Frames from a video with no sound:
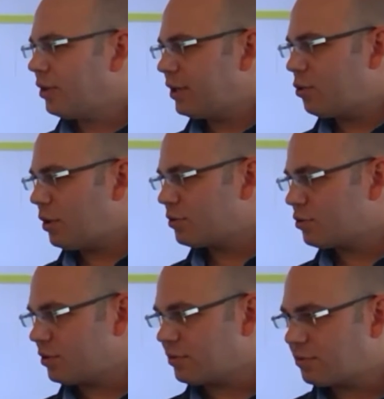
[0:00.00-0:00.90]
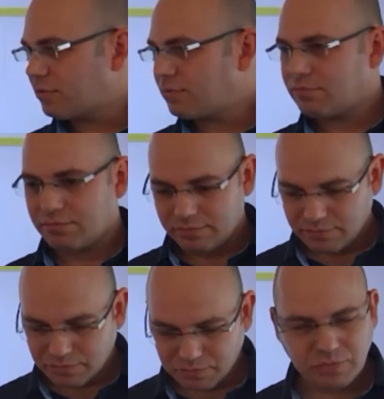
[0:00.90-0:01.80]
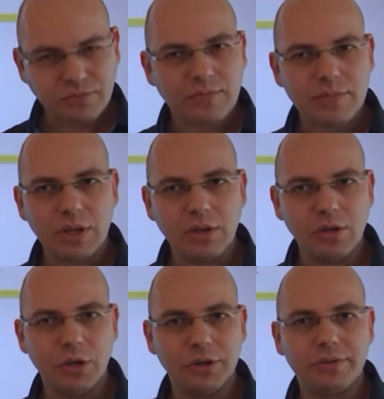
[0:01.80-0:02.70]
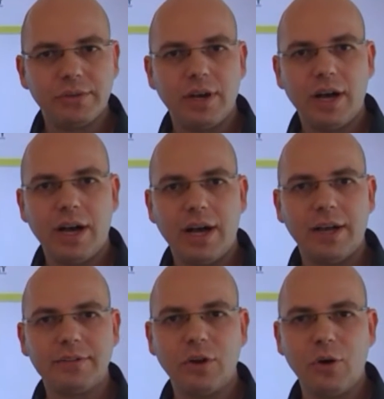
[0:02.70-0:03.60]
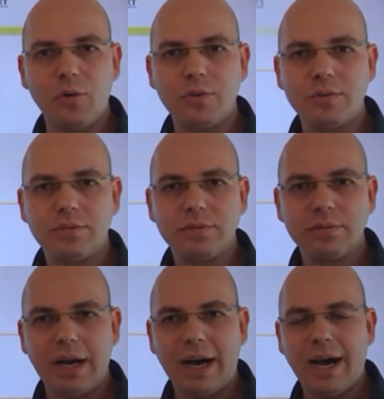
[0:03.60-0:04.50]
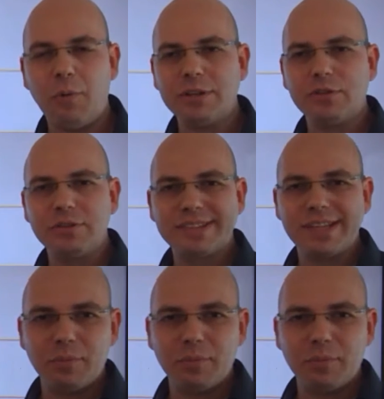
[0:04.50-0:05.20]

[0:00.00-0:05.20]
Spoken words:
Are there any questions? Good. So I want to